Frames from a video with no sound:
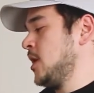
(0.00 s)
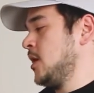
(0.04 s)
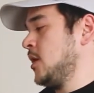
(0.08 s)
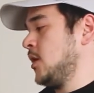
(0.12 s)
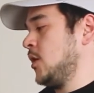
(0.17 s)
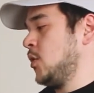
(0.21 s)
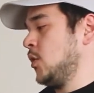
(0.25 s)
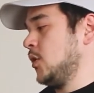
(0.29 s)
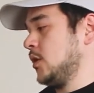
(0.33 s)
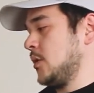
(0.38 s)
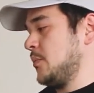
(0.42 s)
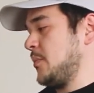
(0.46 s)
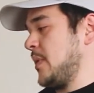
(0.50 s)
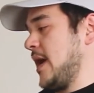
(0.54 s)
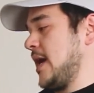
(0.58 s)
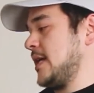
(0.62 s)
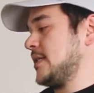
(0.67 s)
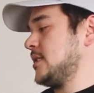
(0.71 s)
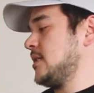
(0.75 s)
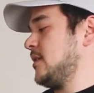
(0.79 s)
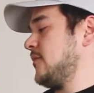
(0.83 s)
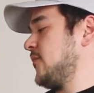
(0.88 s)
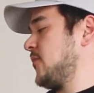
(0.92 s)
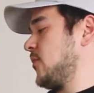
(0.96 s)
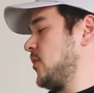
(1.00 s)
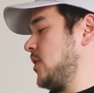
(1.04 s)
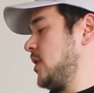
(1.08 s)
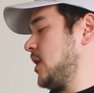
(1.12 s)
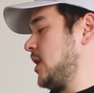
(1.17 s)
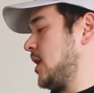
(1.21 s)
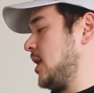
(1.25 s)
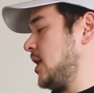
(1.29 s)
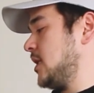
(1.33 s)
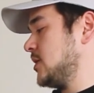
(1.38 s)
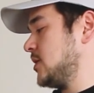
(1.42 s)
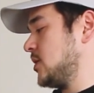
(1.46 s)
cooler basket for you
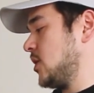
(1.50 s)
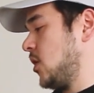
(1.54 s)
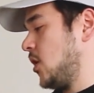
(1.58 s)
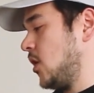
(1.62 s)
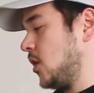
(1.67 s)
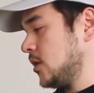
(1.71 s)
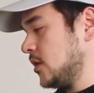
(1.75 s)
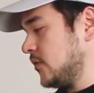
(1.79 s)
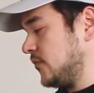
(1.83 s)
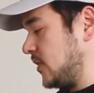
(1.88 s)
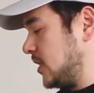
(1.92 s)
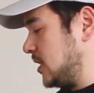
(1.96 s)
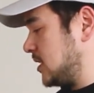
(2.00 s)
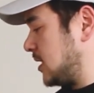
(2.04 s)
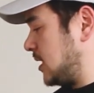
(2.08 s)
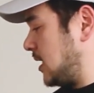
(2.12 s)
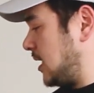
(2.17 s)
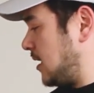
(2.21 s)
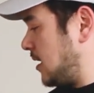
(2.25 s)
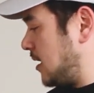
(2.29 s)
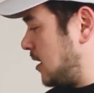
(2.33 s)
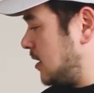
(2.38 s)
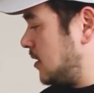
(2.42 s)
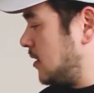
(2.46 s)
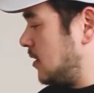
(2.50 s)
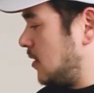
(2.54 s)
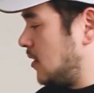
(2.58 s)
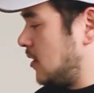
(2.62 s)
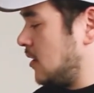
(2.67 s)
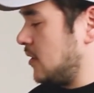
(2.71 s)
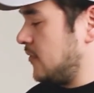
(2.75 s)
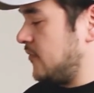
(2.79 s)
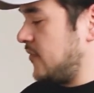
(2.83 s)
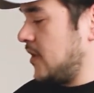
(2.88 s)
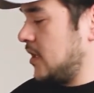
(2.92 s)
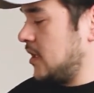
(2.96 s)
guys. All of these again
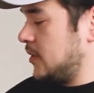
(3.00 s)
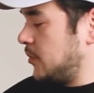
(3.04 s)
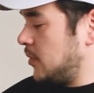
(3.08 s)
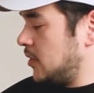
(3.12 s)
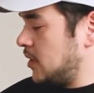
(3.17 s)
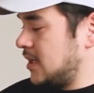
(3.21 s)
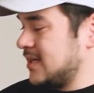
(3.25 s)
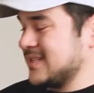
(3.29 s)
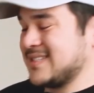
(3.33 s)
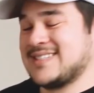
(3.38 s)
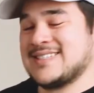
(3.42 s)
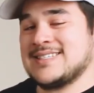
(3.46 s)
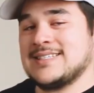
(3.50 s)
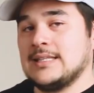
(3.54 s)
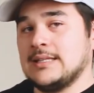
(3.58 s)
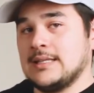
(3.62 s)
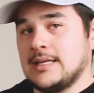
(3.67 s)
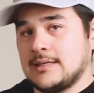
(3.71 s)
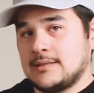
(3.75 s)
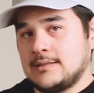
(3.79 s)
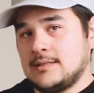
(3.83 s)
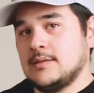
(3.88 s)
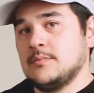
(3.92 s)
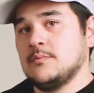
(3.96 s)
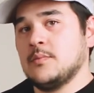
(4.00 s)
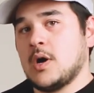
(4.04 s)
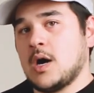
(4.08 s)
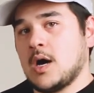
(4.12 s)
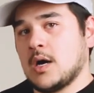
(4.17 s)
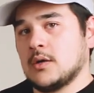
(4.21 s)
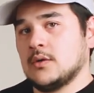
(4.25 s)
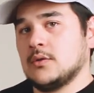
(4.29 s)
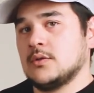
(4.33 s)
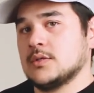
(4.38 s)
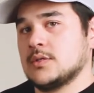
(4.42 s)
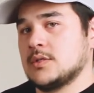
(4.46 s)
are available on selected
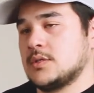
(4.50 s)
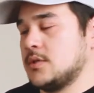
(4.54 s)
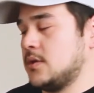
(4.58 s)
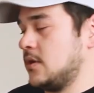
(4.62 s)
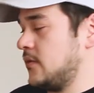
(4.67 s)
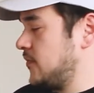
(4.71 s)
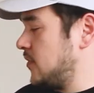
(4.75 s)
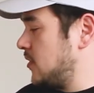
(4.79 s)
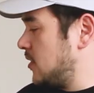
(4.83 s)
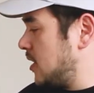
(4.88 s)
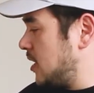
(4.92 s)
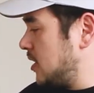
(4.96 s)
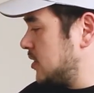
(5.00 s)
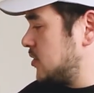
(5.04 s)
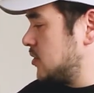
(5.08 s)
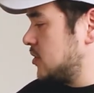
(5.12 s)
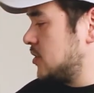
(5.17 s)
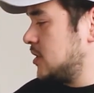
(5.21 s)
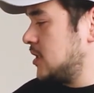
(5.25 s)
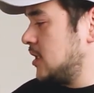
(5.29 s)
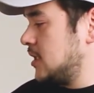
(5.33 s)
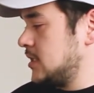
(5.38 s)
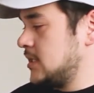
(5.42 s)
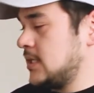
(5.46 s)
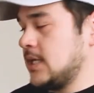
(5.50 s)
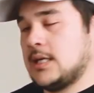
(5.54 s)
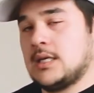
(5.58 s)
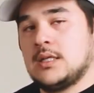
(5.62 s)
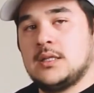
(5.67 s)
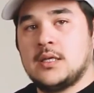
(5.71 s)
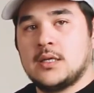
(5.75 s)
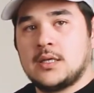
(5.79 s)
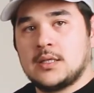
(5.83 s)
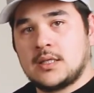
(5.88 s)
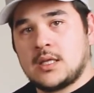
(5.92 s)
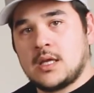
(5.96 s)
models. So if you're interested, take a
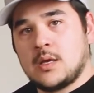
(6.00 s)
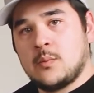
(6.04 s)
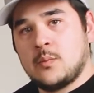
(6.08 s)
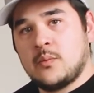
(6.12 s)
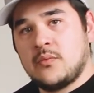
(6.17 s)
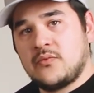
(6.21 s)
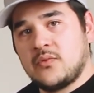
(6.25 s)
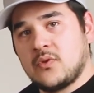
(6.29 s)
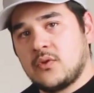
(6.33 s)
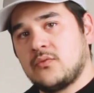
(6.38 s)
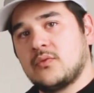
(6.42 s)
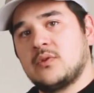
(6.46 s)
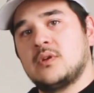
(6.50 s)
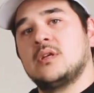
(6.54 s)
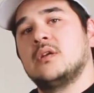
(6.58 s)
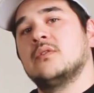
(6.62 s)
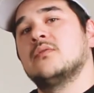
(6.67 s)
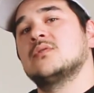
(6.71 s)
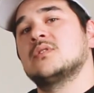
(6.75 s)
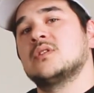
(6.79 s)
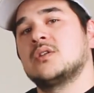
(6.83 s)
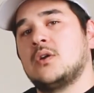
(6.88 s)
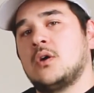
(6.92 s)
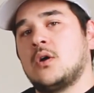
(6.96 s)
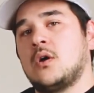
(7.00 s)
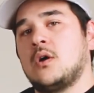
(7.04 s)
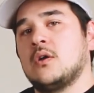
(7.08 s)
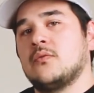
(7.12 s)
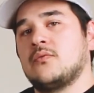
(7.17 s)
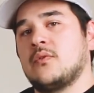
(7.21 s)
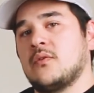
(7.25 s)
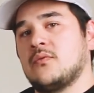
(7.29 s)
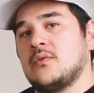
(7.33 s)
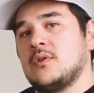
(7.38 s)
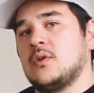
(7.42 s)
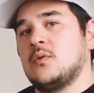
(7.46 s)
look at them. Feel free to give us a call
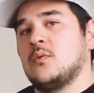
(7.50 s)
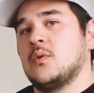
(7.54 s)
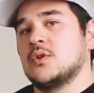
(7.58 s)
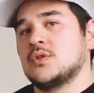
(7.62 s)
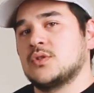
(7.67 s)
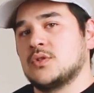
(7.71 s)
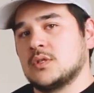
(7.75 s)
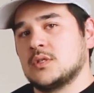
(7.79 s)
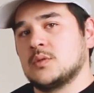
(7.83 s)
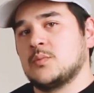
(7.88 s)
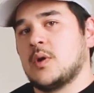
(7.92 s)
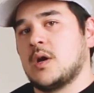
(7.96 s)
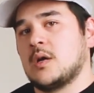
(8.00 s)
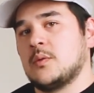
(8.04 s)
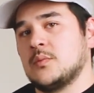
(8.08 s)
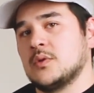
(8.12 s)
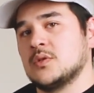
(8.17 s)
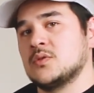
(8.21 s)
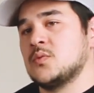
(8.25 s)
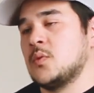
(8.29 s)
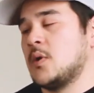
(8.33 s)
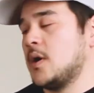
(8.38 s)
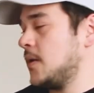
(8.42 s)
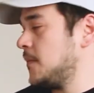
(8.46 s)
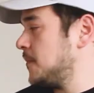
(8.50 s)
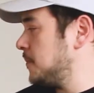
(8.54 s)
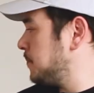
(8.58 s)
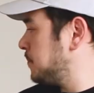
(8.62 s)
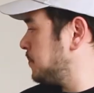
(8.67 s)
if you have any questions about them as well.